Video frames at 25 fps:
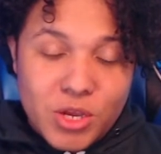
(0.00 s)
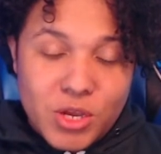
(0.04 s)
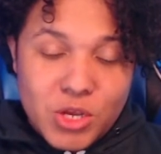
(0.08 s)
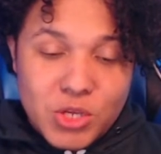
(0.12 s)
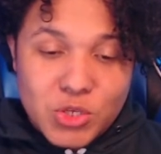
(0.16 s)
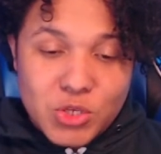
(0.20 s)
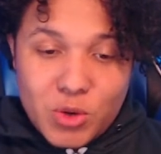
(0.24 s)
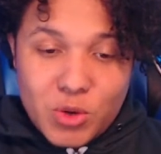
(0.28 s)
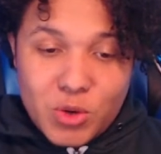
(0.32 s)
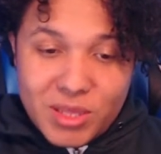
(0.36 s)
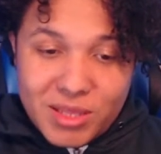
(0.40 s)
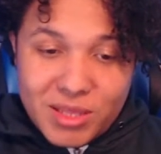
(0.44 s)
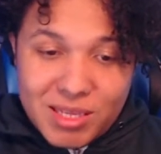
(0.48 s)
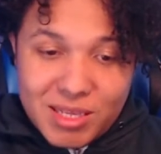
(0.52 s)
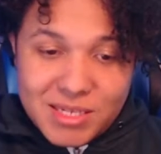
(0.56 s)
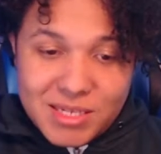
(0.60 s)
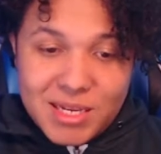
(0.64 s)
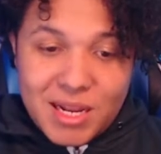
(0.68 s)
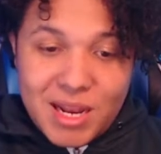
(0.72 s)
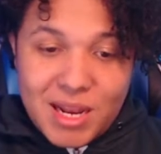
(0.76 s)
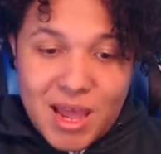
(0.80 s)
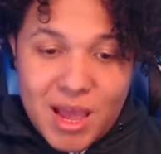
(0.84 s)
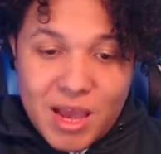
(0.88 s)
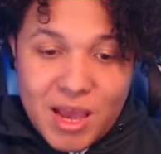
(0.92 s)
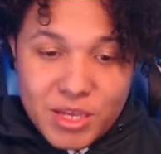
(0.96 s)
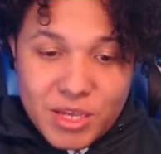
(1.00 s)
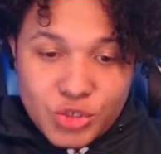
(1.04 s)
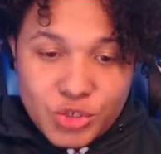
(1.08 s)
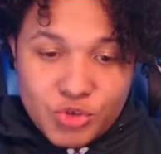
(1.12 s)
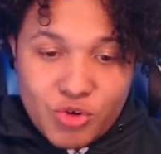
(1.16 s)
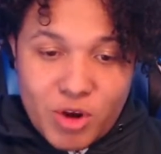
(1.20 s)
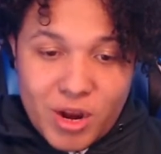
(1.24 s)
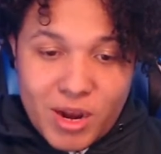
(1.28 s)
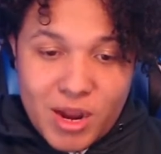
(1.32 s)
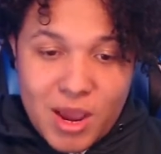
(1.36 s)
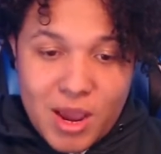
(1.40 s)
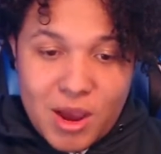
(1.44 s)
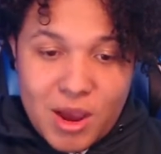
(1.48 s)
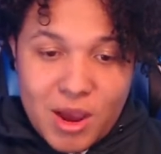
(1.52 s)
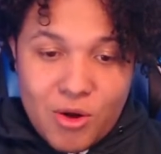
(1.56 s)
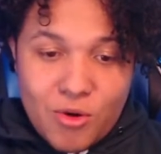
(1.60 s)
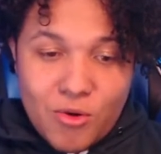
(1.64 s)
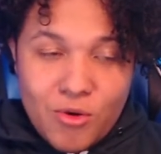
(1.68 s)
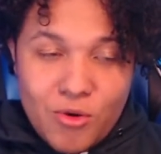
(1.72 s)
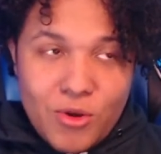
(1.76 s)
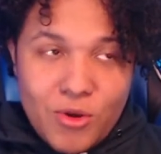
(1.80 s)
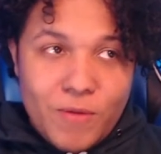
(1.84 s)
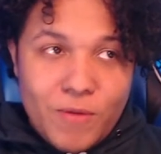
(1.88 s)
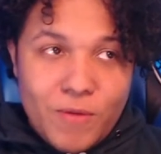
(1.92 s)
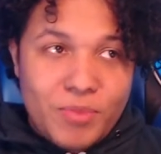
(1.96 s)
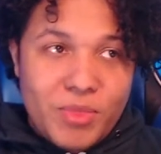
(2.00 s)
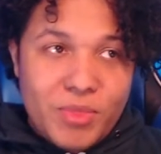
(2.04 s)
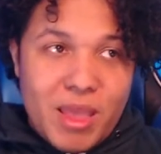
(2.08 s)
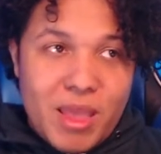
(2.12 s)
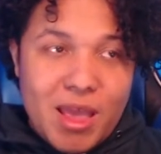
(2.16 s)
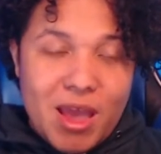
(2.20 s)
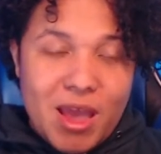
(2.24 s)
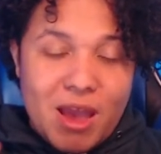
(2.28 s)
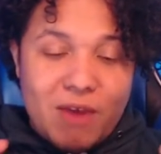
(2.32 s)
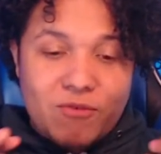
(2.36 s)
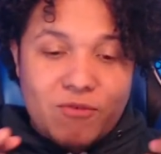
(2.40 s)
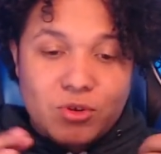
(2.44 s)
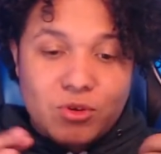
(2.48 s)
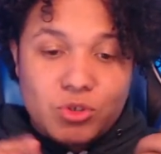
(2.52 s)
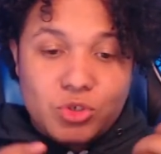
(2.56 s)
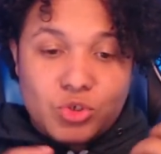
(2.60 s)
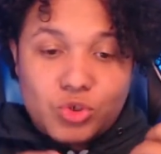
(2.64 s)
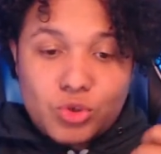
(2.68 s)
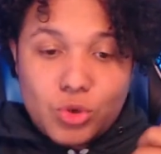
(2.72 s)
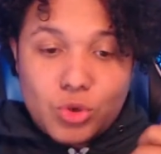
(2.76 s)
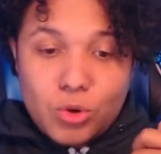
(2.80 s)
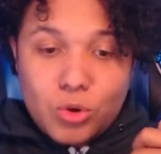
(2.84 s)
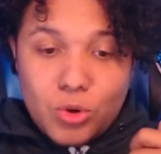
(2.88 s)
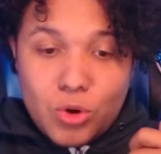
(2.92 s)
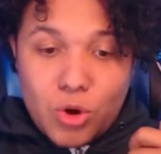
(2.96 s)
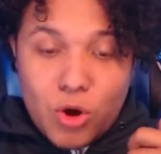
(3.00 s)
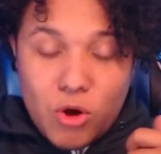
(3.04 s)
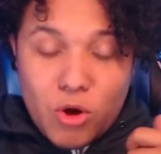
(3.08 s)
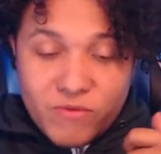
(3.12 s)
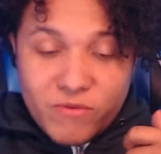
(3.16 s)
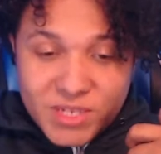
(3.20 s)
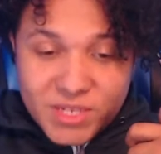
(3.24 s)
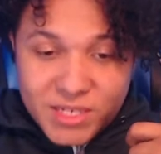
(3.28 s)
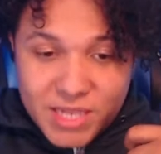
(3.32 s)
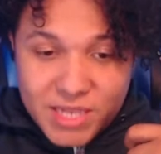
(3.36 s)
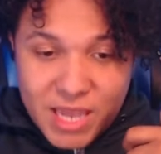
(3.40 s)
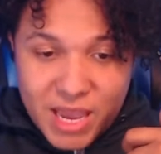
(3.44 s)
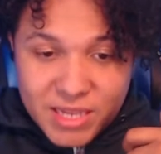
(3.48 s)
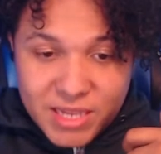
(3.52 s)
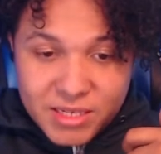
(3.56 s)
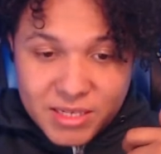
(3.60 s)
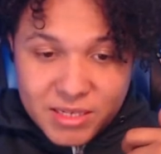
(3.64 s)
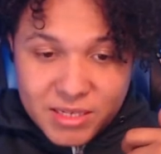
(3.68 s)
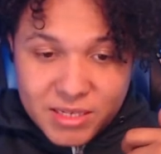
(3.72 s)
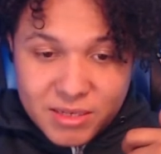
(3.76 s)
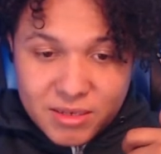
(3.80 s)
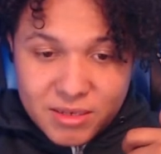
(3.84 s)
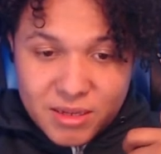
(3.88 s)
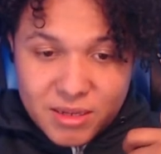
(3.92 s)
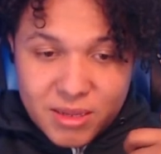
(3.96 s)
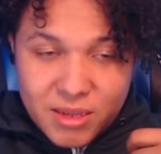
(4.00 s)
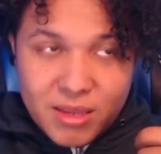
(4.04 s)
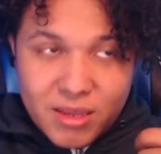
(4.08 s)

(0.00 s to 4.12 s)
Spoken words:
So in this alliance right now, they have control of assassin,